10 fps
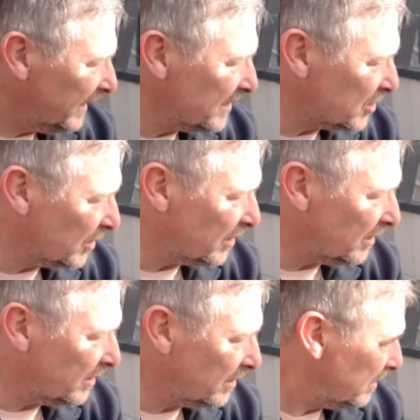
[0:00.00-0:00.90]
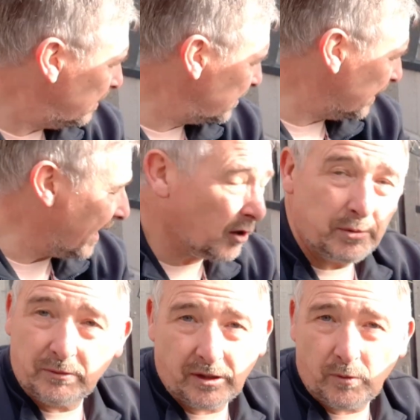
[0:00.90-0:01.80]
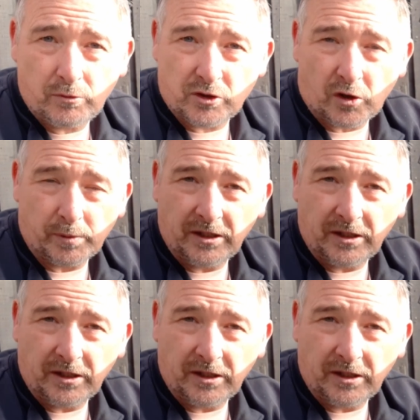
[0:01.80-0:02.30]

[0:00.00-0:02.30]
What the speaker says: is going to help, but it won't stop it.